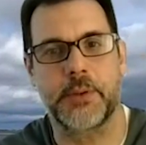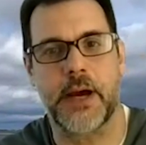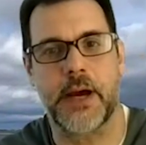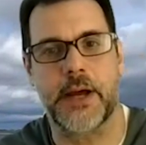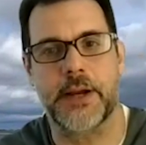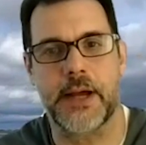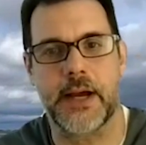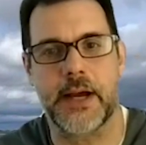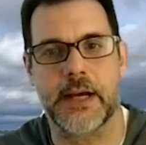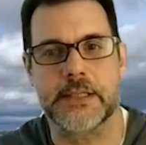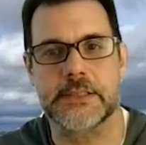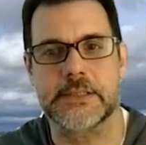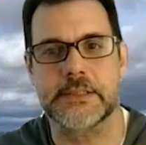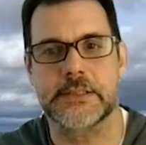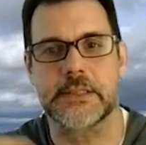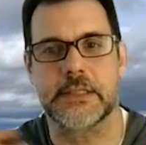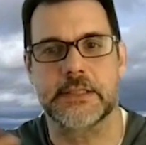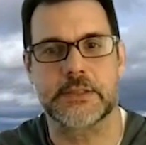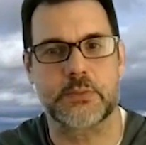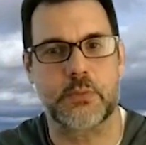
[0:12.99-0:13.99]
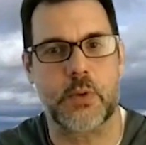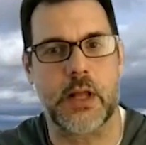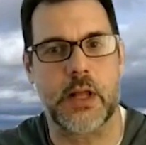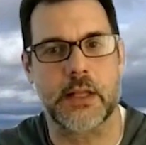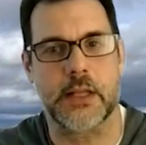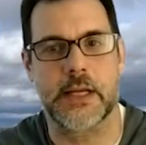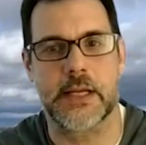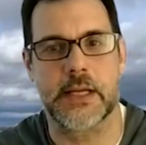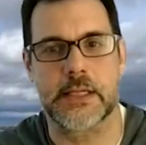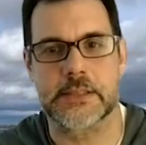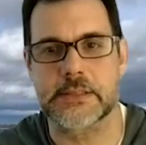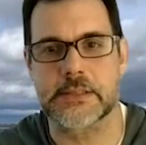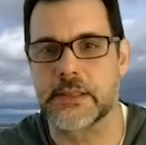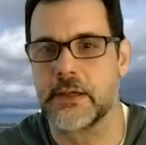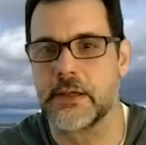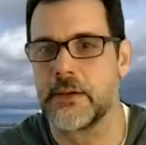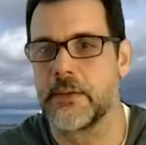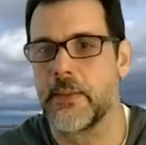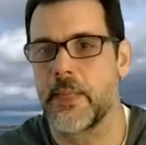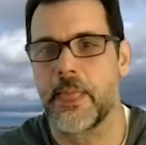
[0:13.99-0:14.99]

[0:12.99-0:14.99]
products as well as